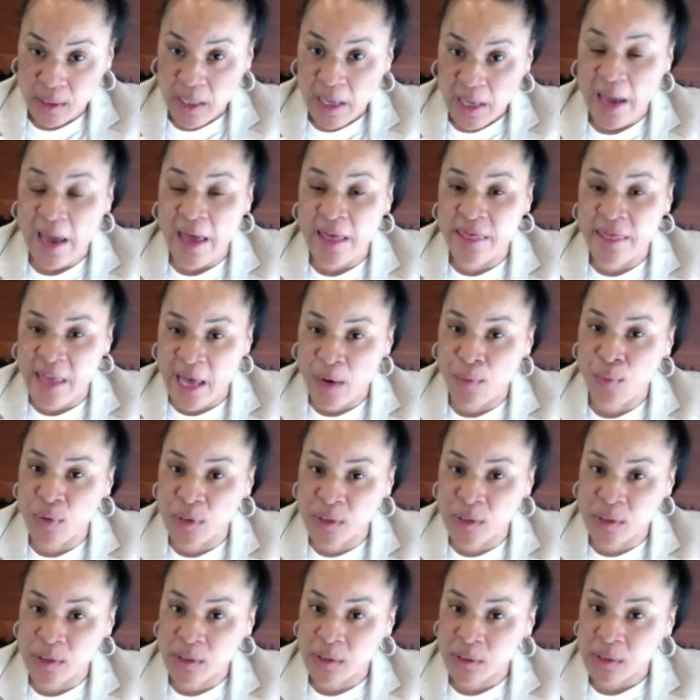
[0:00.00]
And that
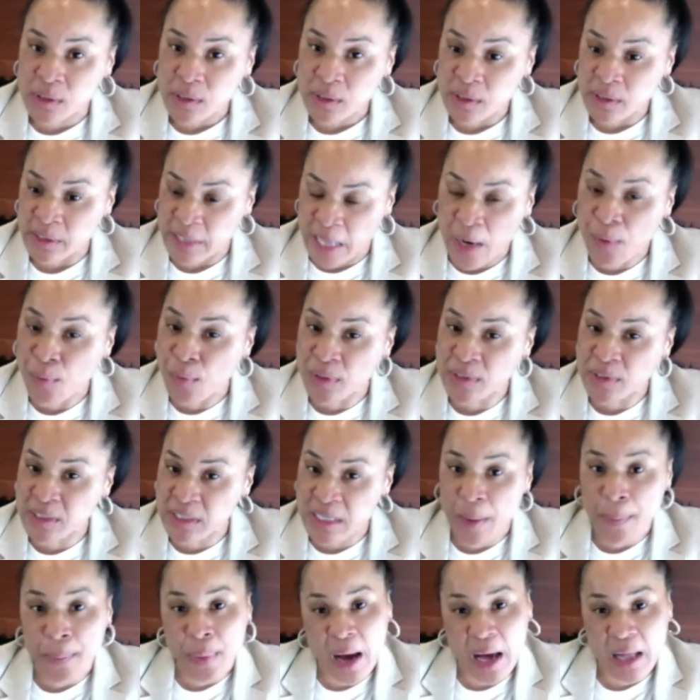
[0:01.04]
was that was an
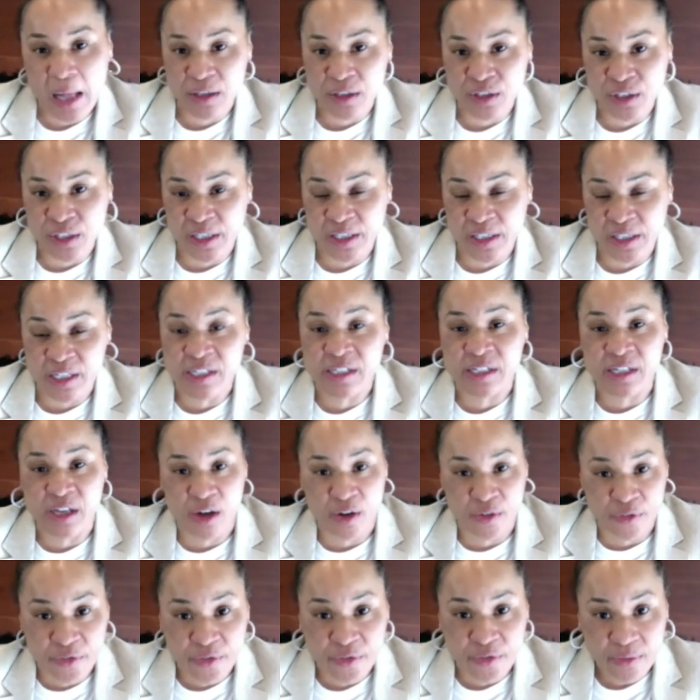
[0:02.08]
apology in
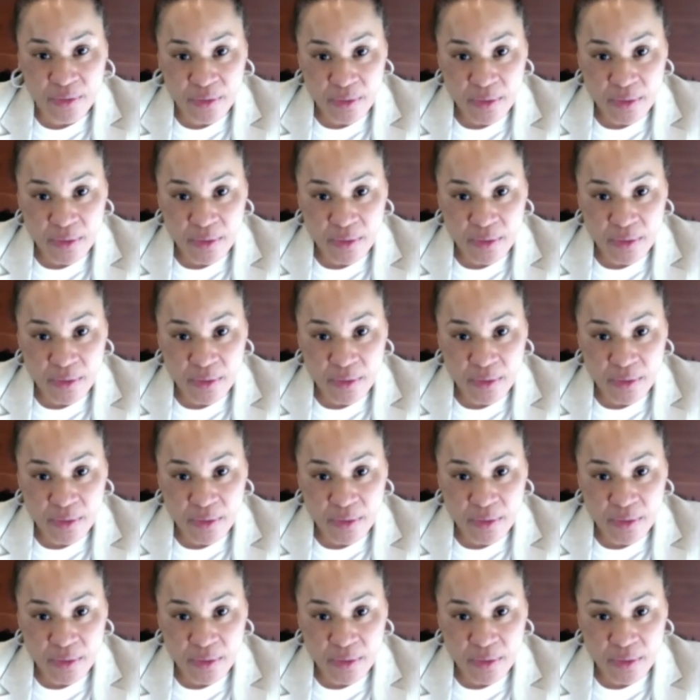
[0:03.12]
itself